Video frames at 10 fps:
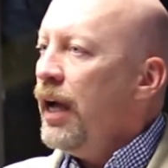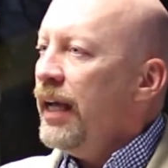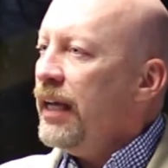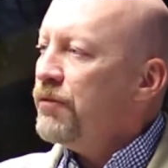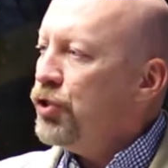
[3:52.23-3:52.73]

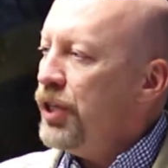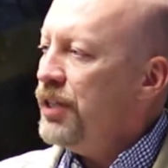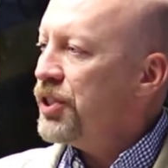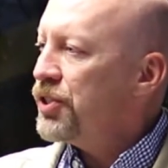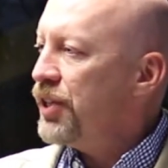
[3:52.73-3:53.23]
If
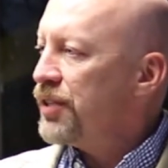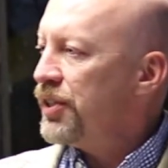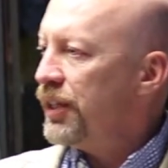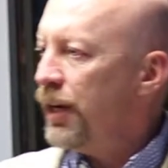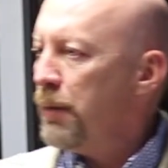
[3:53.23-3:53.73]
Jesus
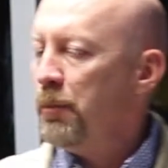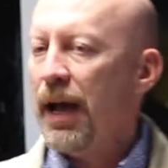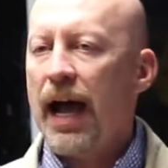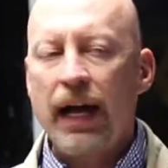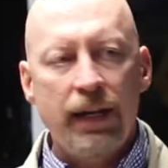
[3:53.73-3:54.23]
doesn't come
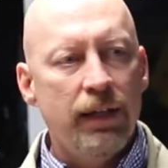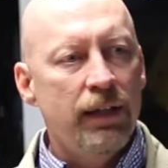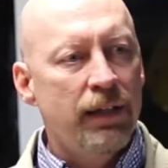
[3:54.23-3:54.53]
back,